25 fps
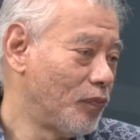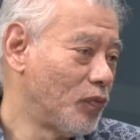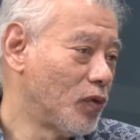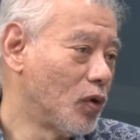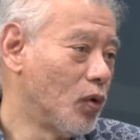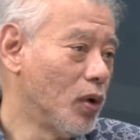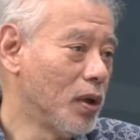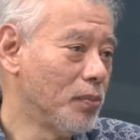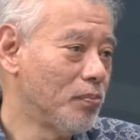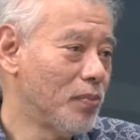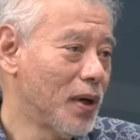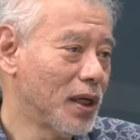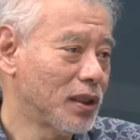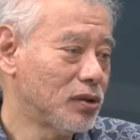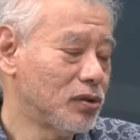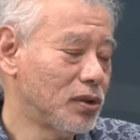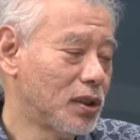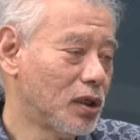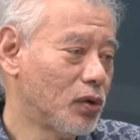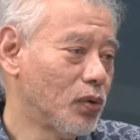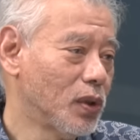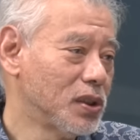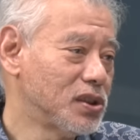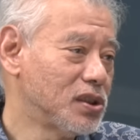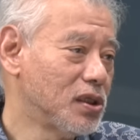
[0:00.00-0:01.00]
going back to the
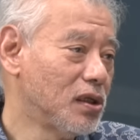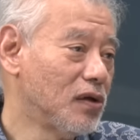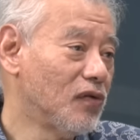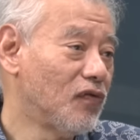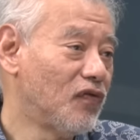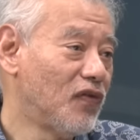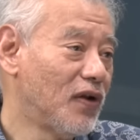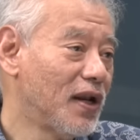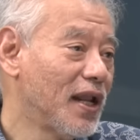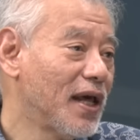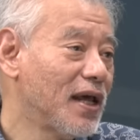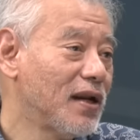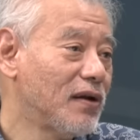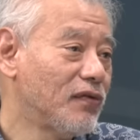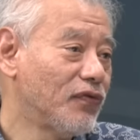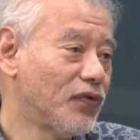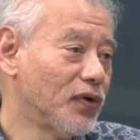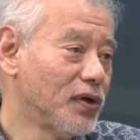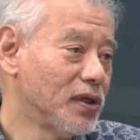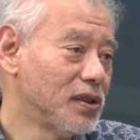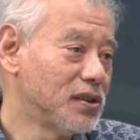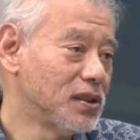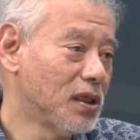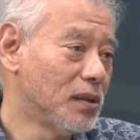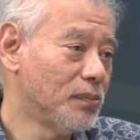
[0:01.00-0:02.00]
question of land,
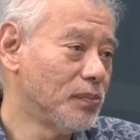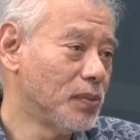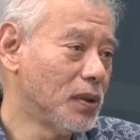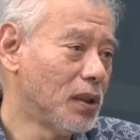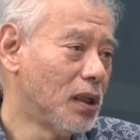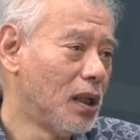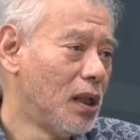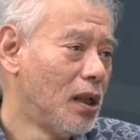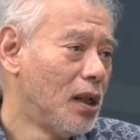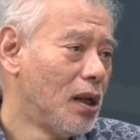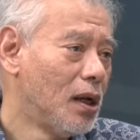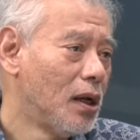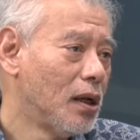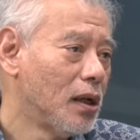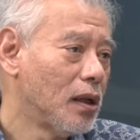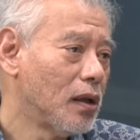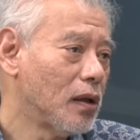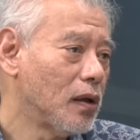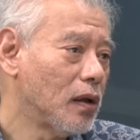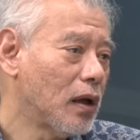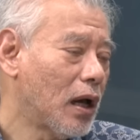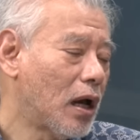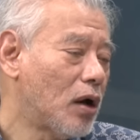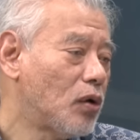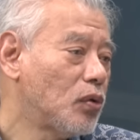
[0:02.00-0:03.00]
for example,
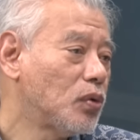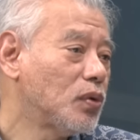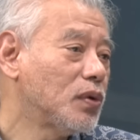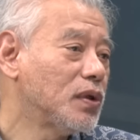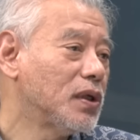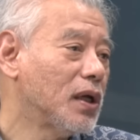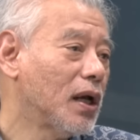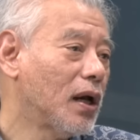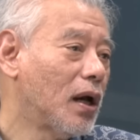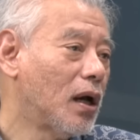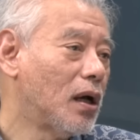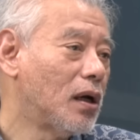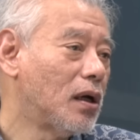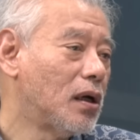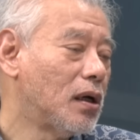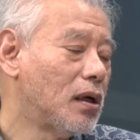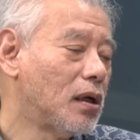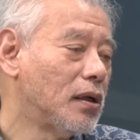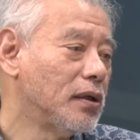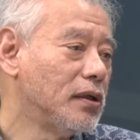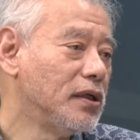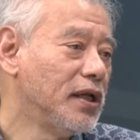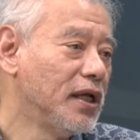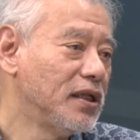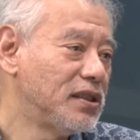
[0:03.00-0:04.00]
how
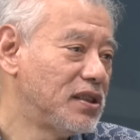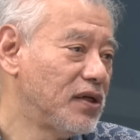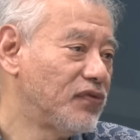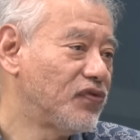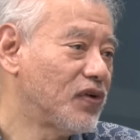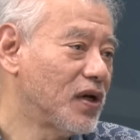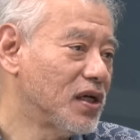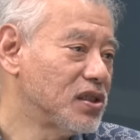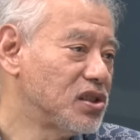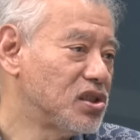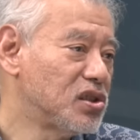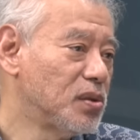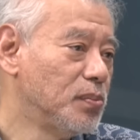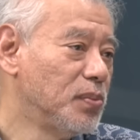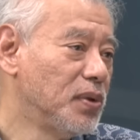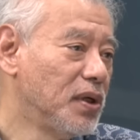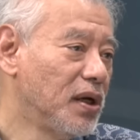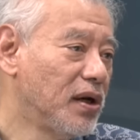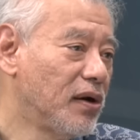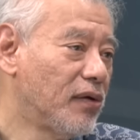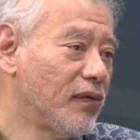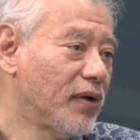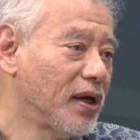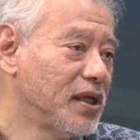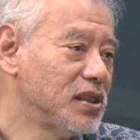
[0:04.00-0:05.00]
are native
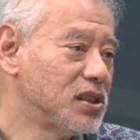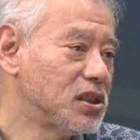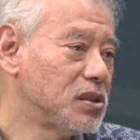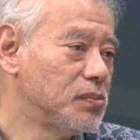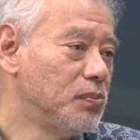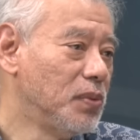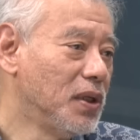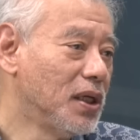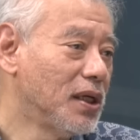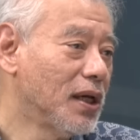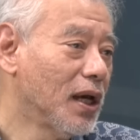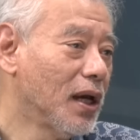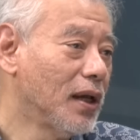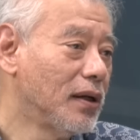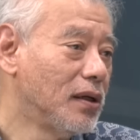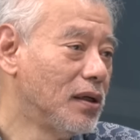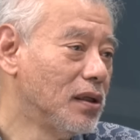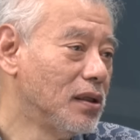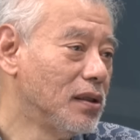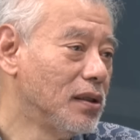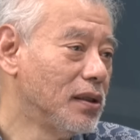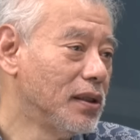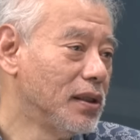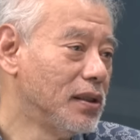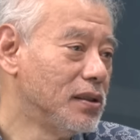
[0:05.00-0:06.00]
customary rights being
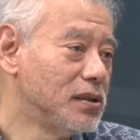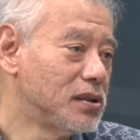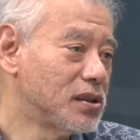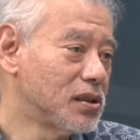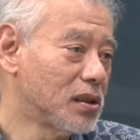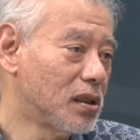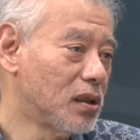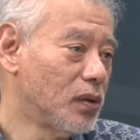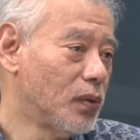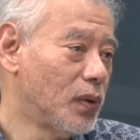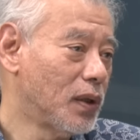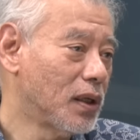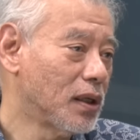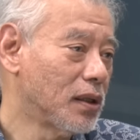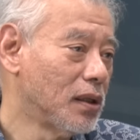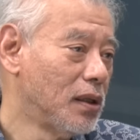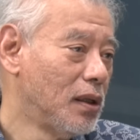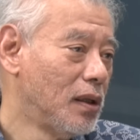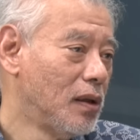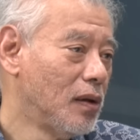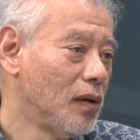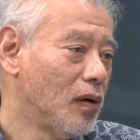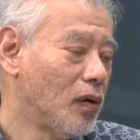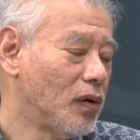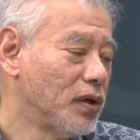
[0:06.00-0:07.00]
handled in Sarawak?
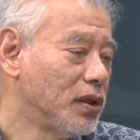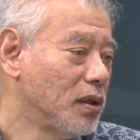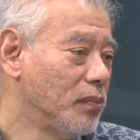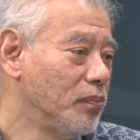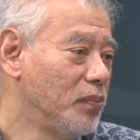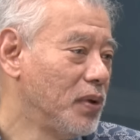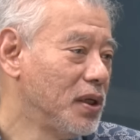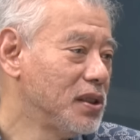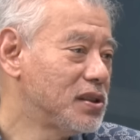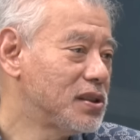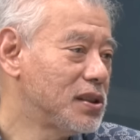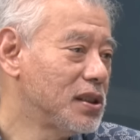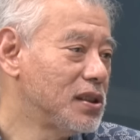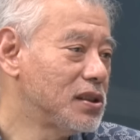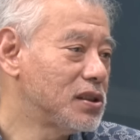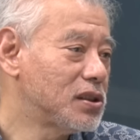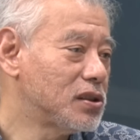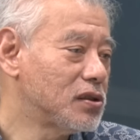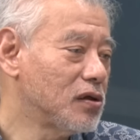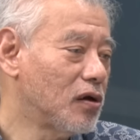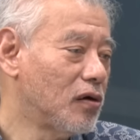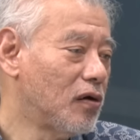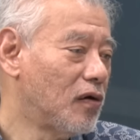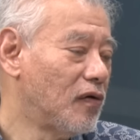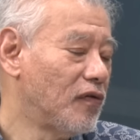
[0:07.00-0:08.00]
On the
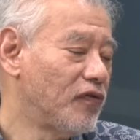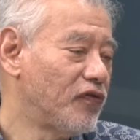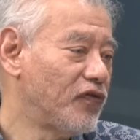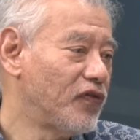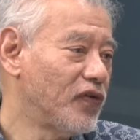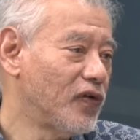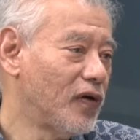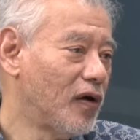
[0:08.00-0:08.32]
basis of